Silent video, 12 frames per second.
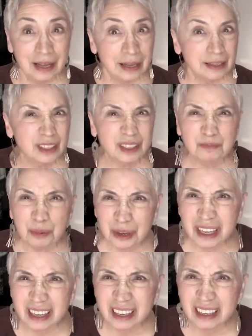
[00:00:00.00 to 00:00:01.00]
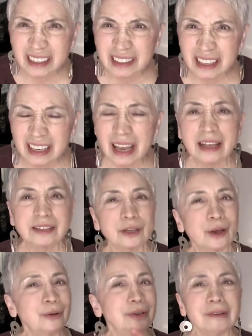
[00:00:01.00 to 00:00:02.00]
It's pretty easy,
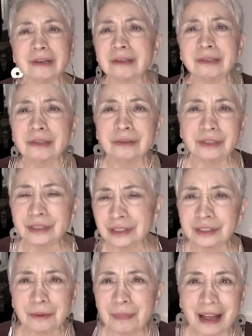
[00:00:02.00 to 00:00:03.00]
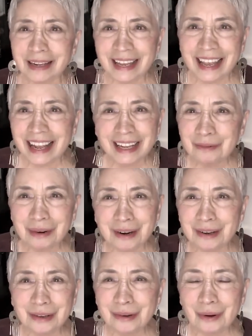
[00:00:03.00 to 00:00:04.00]
so you could do it just about anywhere
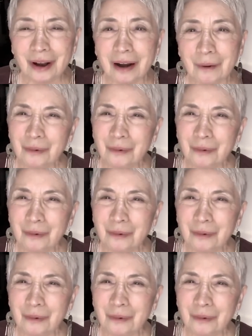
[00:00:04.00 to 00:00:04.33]
you are.